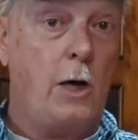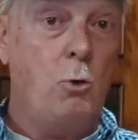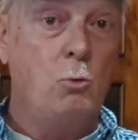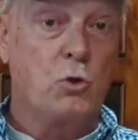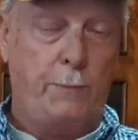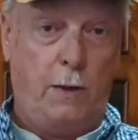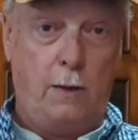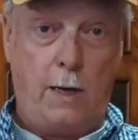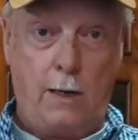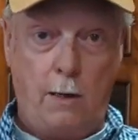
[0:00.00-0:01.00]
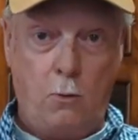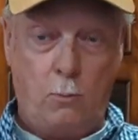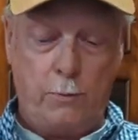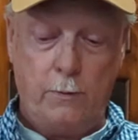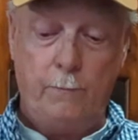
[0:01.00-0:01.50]
cold spell, I
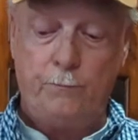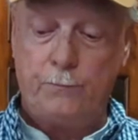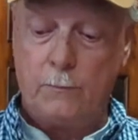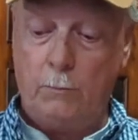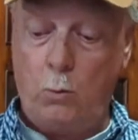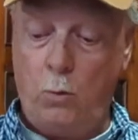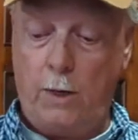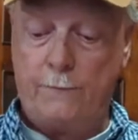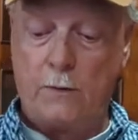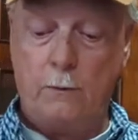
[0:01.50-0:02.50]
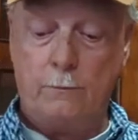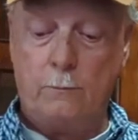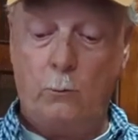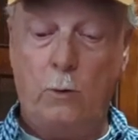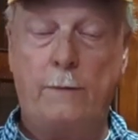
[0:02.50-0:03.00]
hope. But we'll
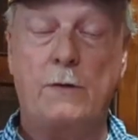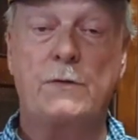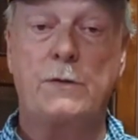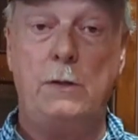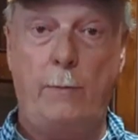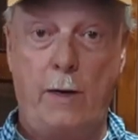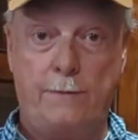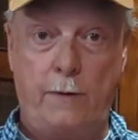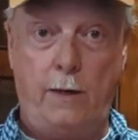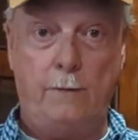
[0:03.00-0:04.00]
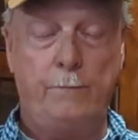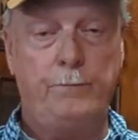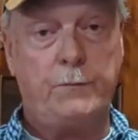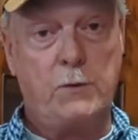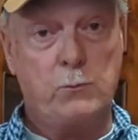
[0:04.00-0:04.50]
have to see about that.
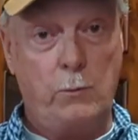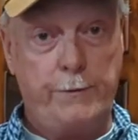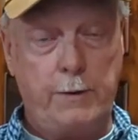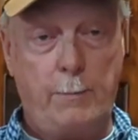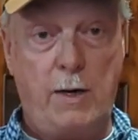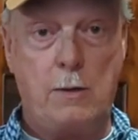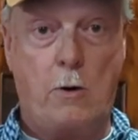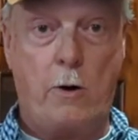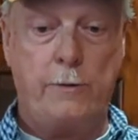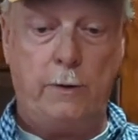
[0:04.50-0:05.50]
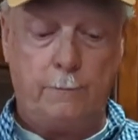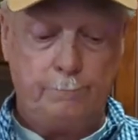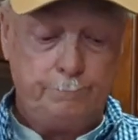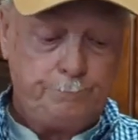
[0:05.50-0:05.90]
That's one thing about gardening.